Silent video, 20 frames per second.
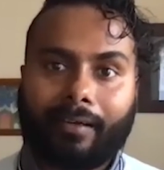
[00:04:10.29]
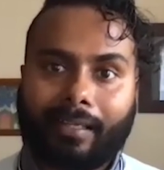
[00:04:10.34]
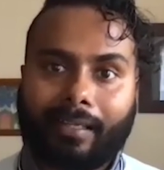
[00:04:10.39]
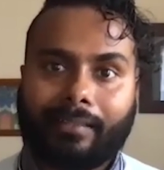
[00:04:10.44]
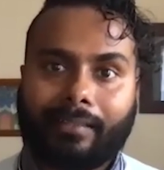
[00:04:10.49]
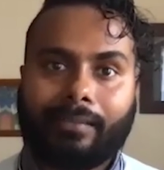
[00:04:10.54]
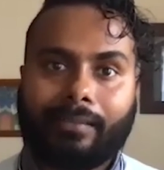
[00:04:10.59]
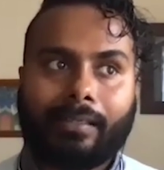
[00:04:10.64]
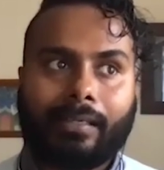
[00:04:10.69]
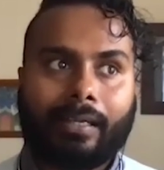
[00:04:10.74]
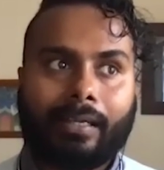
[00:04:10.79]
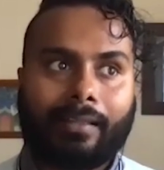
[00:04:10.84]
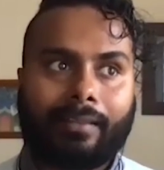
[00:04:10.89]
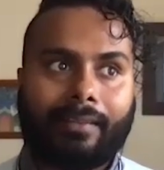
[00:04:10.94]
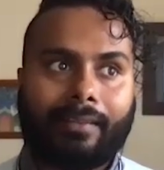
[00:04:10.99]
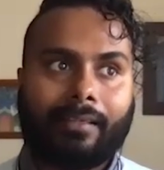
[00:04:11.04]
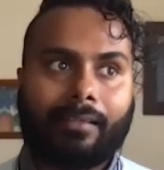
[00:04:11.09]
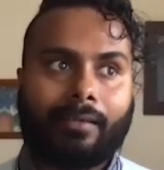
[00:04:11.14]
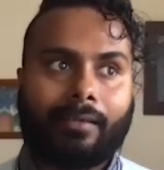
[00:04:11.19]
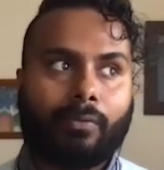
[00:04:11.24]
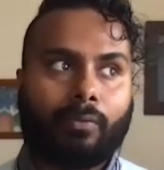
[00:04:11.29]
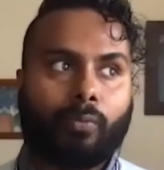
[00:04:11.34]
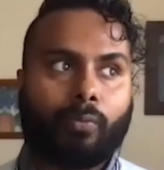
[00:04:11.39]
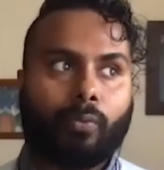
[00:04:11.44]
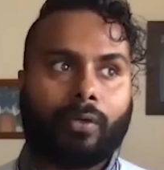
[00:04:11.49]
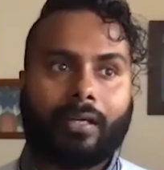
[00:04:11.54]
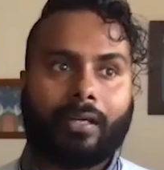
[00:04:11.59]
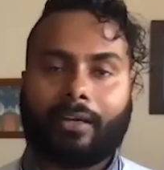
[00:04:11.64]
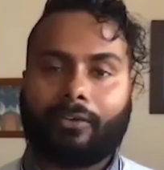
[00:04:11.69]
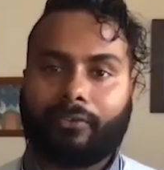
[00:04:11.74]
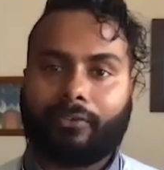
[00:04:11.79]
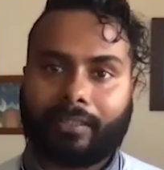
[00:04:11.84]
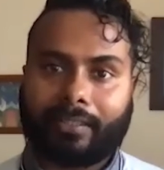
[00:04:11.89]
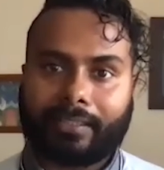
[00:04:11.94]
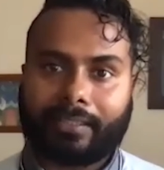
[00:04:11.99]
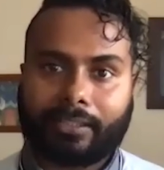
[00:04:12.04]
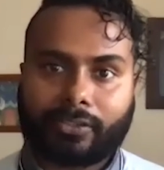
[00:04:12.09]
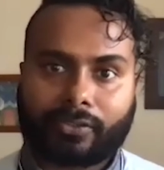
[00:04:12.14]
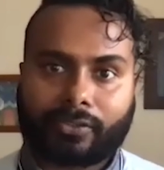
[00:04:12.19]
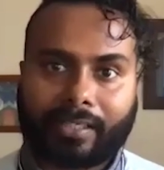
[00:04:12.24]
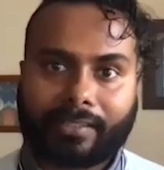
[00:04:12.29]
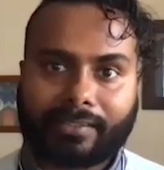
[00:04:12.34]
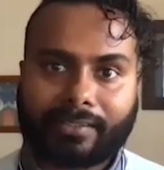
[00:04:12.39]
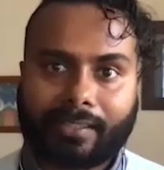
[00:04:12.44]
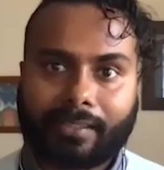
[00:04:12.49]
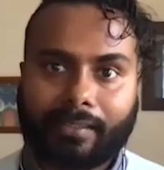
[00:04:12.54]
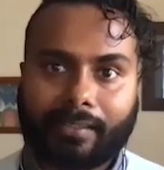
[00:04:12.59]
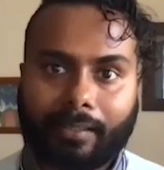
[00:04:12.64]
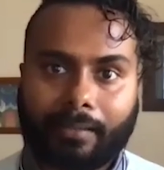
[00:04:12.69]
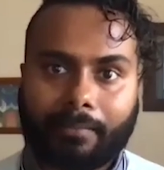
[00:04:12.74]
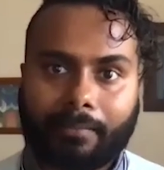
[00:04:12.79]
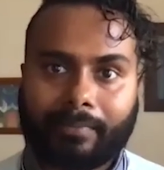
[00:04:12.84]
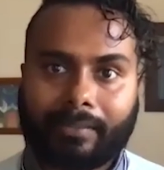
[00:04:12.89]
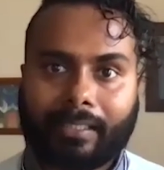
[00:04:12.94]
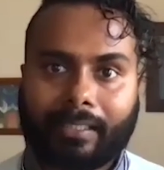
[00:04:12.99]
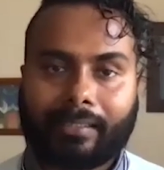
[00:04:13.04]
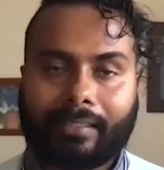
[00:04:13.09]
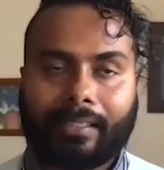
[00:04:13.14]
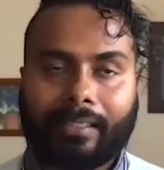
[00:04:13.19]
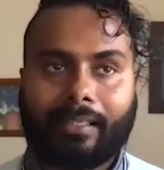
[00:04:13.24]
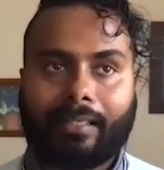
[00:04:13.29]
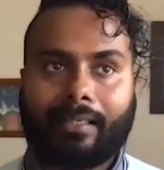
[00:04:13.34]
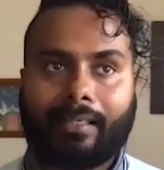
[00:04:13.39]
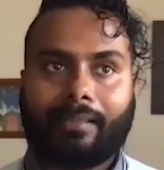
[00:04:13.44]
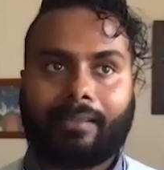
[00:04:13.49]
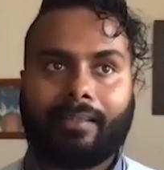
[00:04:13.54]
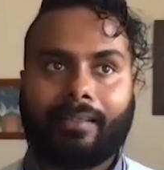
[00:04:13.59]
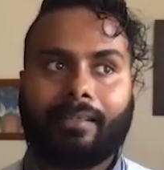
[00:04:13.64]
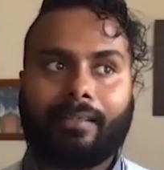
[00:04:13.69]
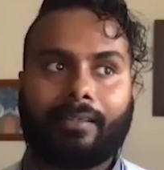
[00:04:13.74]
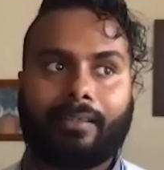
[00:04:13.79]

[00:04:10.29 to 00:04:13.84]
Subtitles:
And I think we're not really addressing them. And I think